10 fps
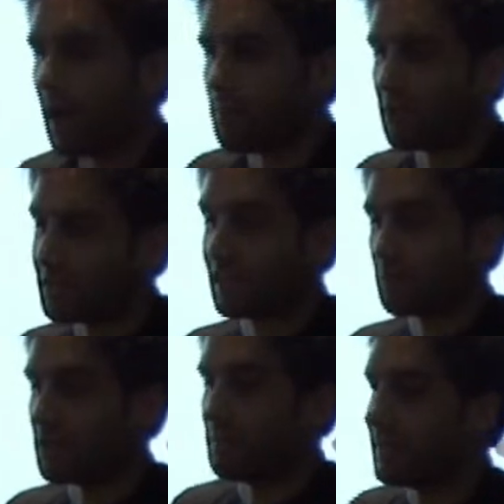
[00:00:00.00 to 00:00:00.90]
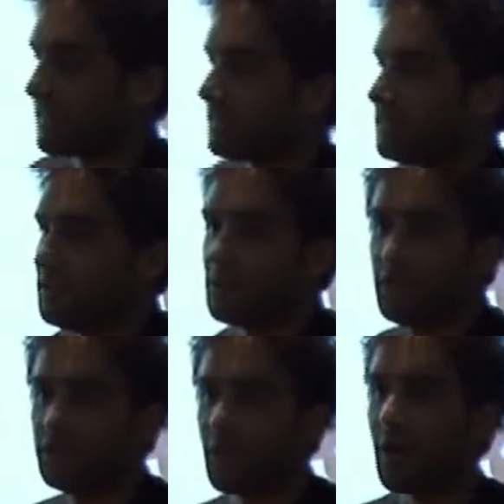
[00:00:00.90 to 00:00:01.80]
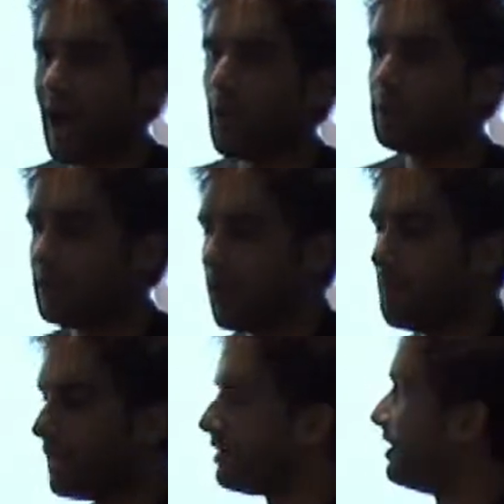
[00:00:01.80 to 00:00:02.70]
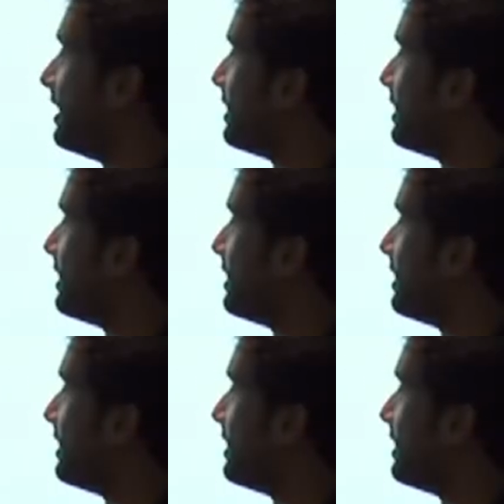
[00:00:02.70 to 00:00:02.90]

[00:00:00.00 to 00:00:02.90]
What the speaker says: because that's what it makes sense to do. So how would you go about doing